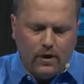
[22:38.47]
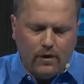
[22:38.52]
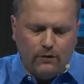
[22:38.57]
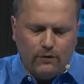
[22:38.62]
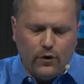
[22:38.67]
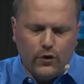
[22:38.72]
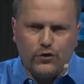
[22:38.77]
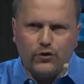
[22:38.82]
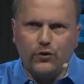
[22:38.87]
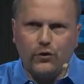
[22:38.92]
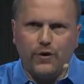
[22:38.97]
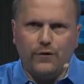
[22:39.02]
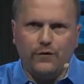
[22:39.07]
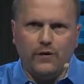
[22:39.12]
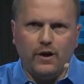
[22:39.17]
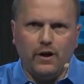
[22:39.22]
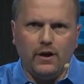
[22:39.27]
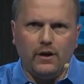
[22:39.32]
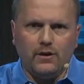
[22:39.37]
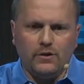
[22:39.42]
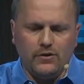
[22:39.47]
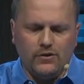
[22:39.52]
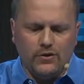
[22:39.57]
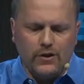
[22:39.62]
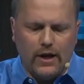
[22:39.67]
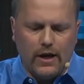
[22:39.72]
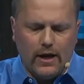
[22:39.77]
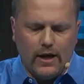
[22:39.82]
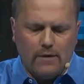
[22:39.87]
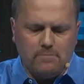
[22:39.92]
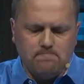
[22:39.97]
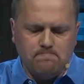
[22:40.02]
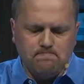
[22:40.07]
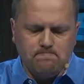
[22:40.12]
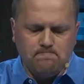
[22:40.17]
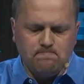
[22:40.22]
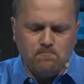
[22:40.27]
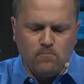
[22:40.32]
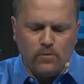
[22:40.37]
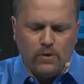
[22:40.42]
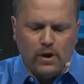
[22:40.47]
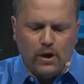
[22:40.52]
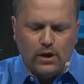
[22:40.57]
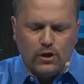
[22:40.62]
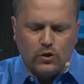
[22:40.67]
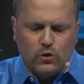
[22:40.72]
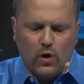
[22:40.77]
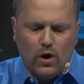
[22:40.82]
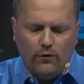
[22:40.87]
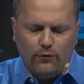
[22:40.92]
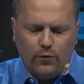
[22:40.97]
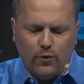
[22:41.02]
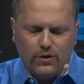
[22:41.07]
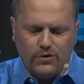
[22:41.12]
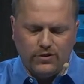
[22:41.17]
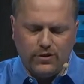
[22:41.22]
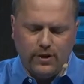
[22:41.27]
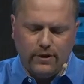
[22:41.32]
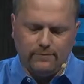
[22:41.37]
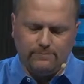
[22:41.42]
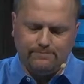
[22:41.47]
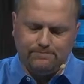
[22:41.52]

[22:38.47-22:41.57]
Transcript: 1 Corinthians uh, 12, 14.